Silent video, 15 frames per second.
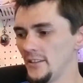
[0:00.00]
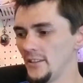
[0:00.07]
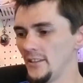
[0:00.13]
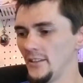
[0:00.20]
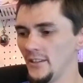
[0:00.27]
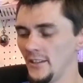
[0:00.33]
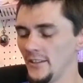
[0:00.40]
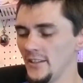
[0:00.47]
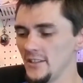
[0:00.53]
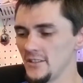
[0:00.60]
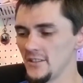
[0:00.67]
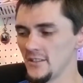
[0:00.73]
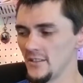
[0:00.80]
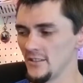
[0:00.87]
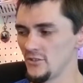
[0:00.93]
Now
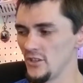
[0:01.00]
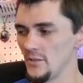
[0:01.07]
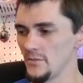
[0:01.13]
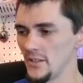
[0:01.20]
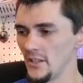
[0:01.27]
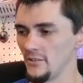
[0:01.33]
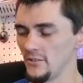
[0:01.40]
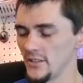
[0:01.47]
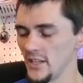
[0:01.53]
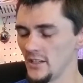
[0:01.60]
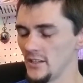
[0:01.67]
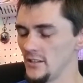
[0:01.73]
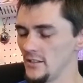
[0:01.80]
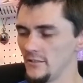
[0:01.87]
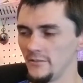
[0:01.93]
these Jeeps, they always kind
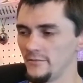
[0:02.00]
of